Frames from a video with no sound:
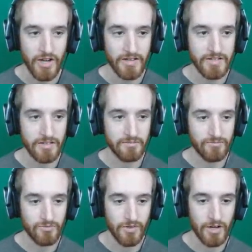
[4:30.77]
trying to
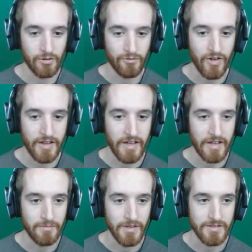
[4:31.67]
run out and find
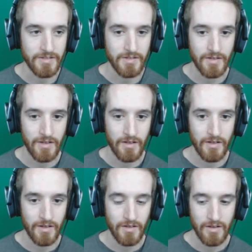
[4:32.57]
enemies,
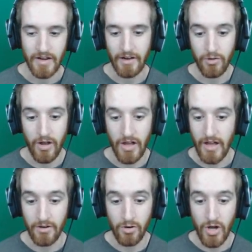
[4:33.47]
and I don't
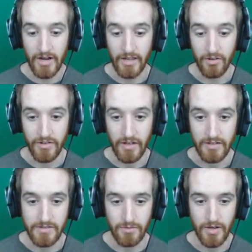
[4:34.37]
I don't know how to kill
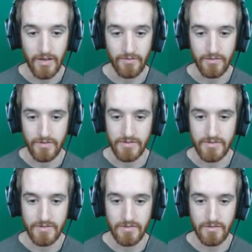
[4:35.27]
tanks. What do I have? Is
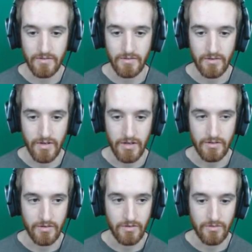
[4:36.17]
this...
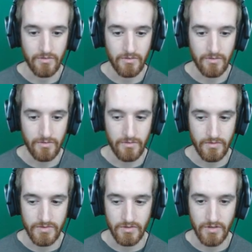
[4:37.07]
Okay, oh.
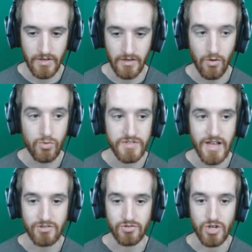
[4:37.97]
They're like... A, oh,
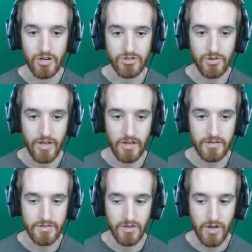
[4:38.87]
satchel charge.
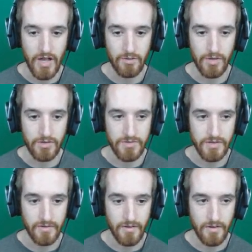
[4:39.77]
Okay, so how do we use
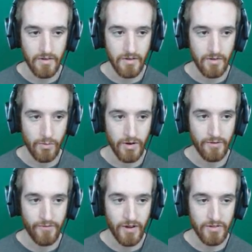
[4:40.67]
it? We're
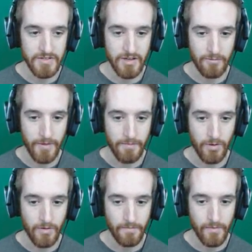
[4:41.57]
gonna figure this out,
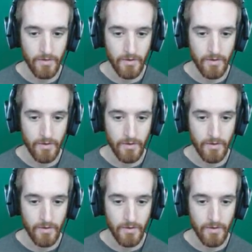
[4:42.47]
people.